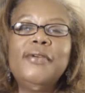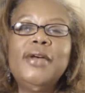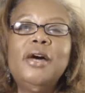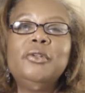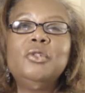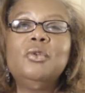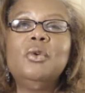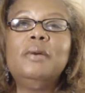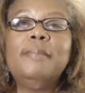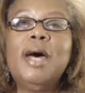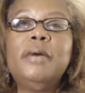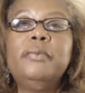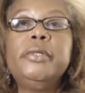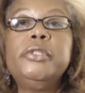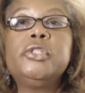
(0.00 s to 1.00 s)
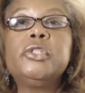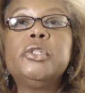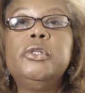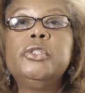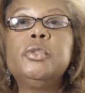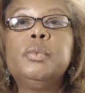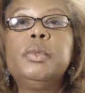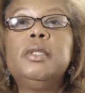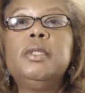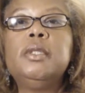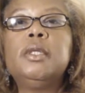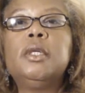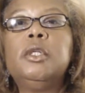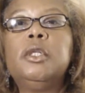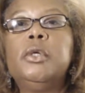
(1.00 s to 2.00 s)
I found during my
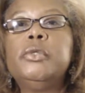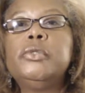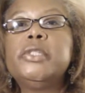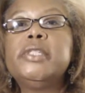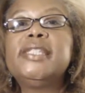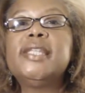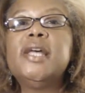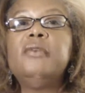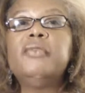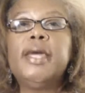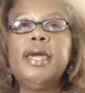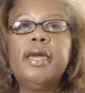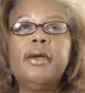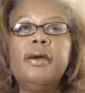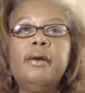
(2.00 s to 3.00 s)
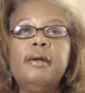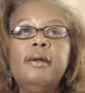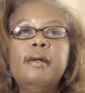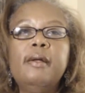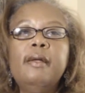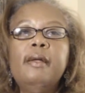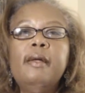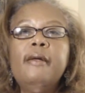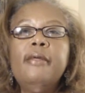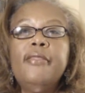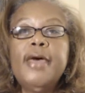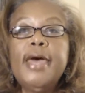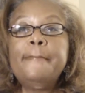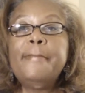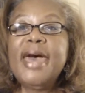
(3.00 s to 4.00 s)
research with clergy self-care
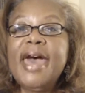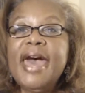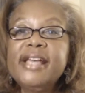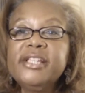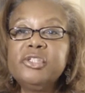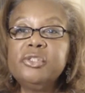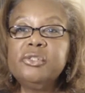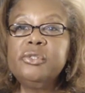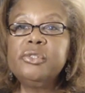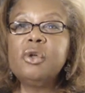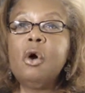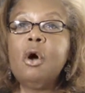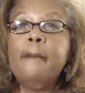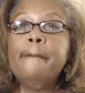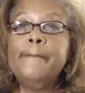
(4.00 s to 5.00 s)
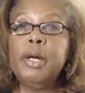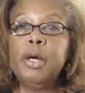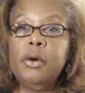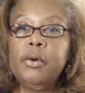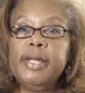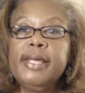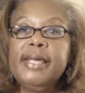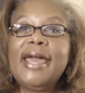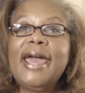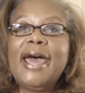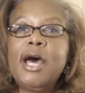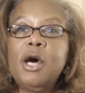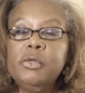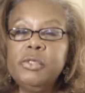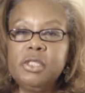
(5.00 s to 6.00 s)
that pastors are
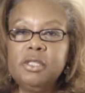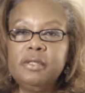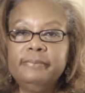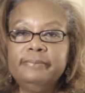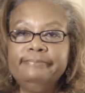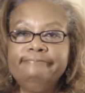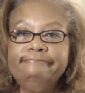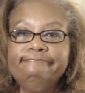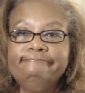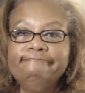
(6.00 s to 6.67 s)
burning out,